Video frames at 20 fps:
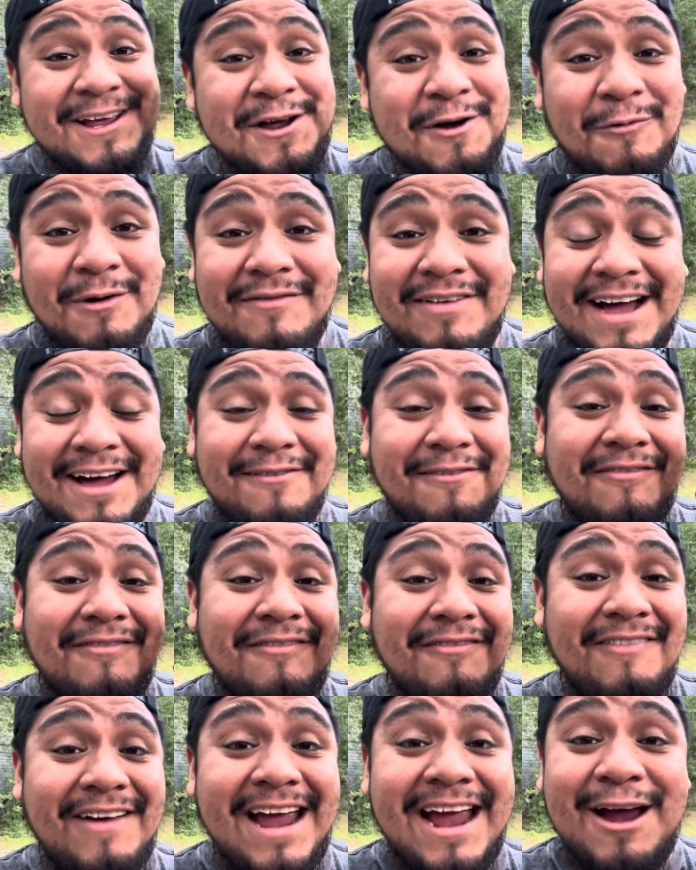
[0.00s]
we've had
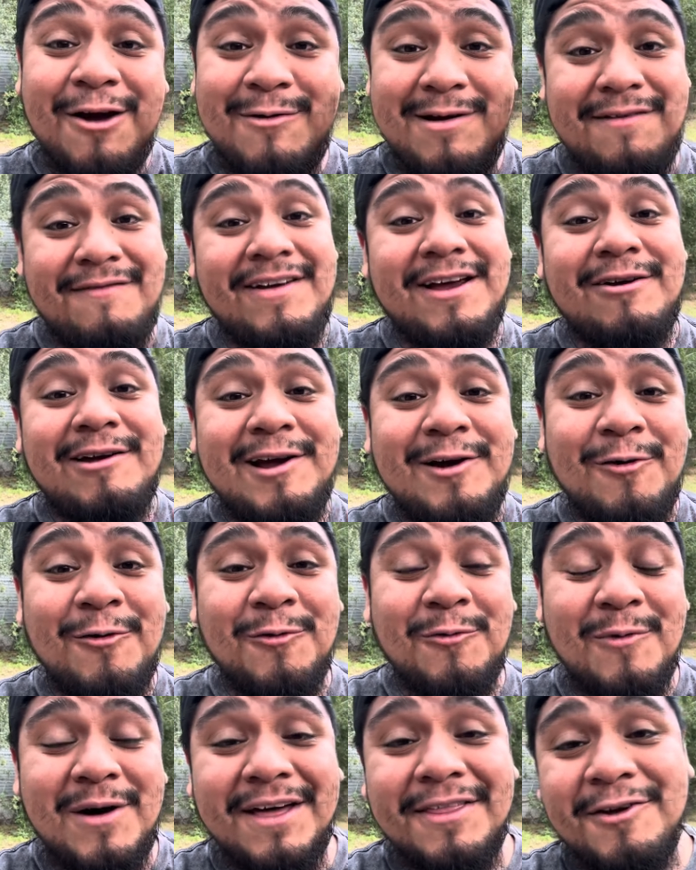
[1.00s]
very very cold
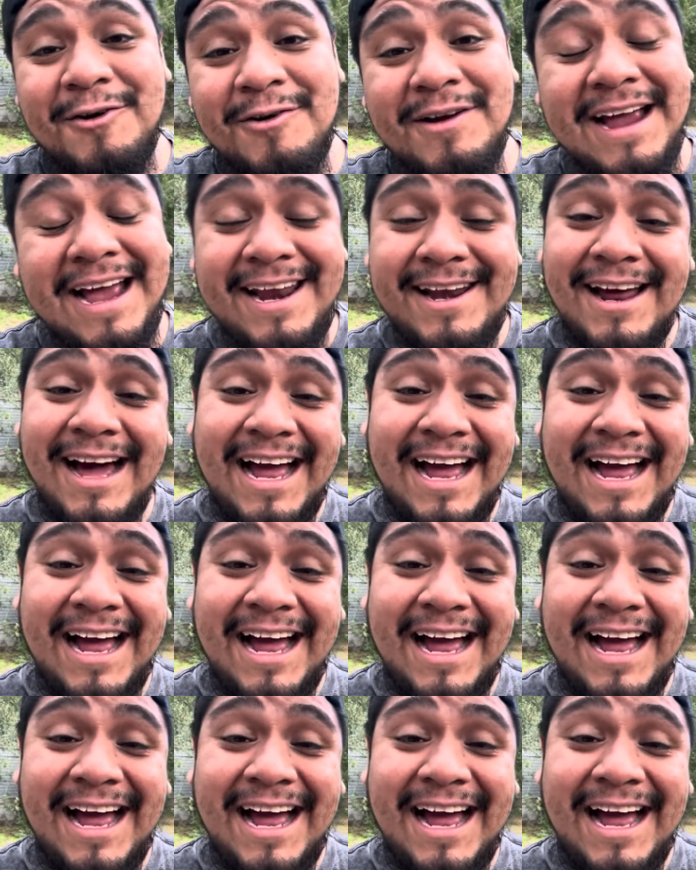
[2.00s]
weather and uh,